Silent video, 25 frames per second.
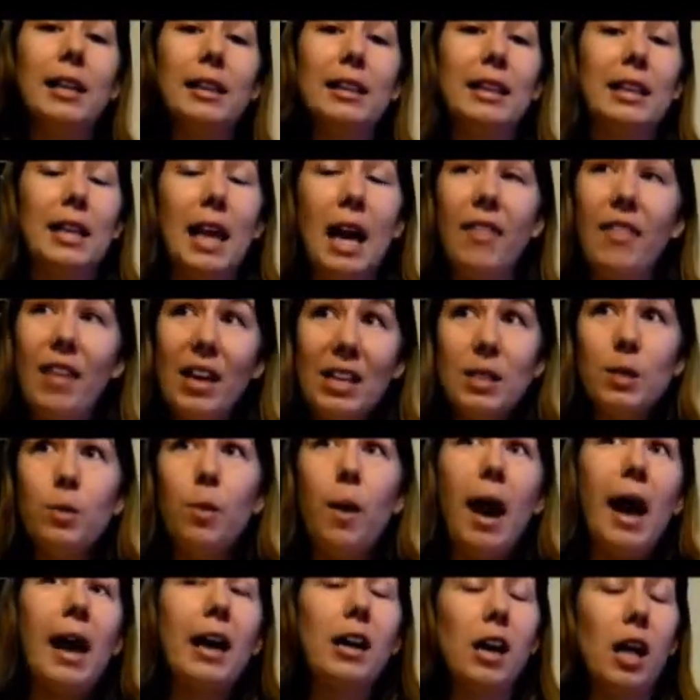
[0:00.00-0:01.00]
And that's
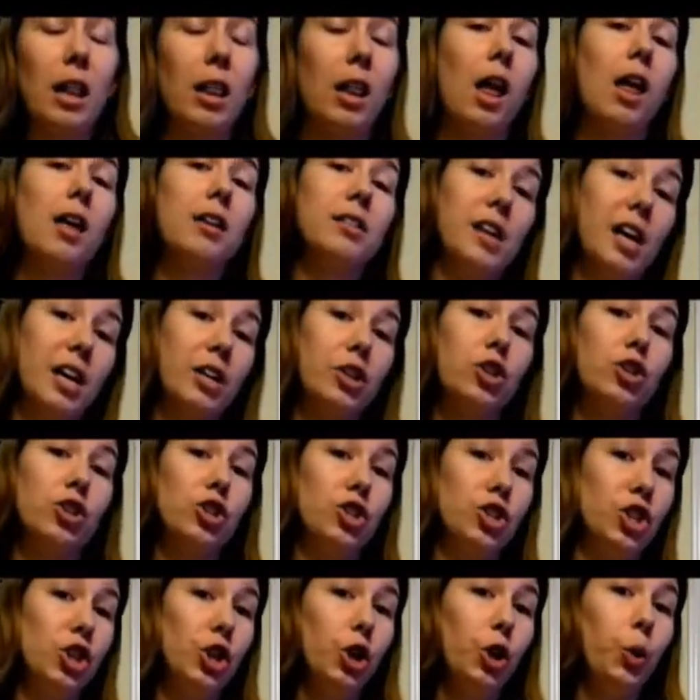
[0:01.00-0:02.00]
why a lot of
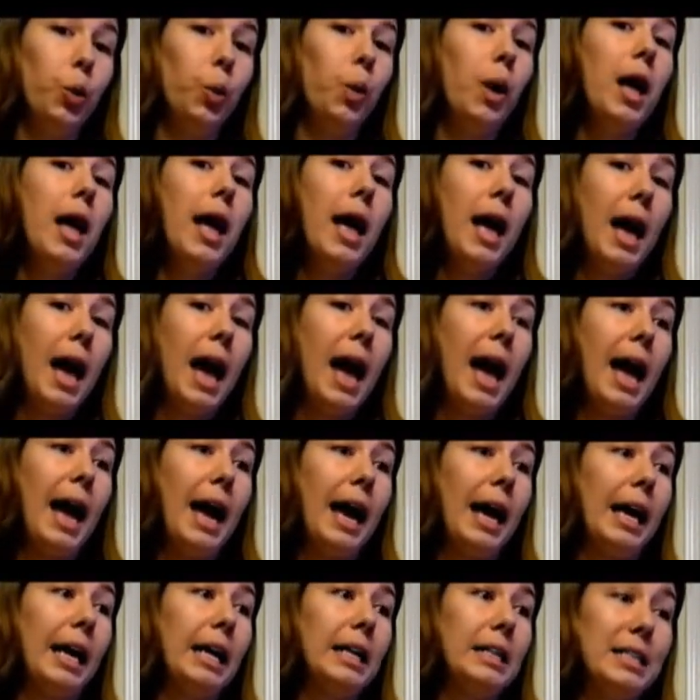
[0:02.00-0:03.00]
doctors do
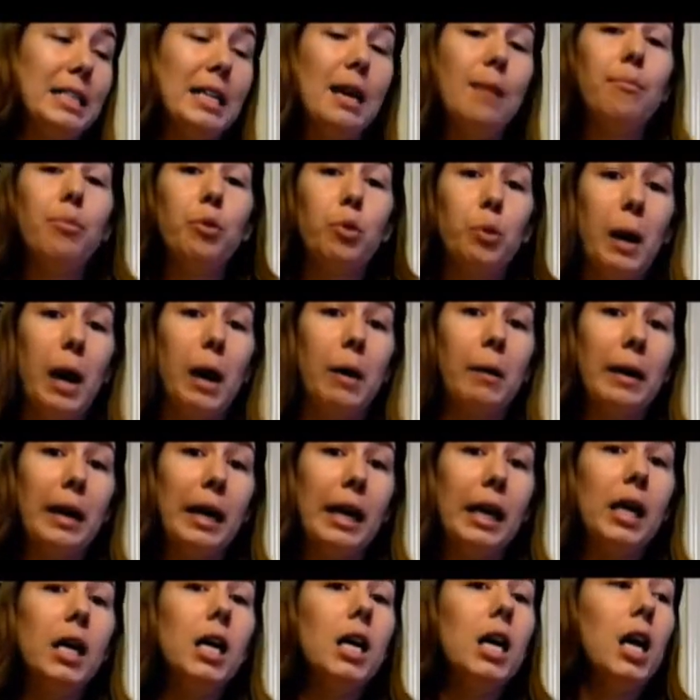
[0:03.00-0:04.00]
a
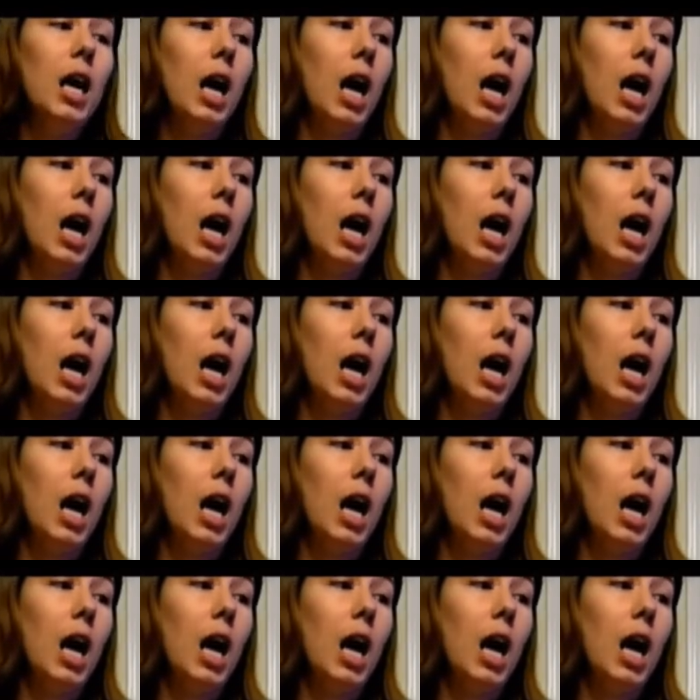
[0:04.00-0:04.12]
temporary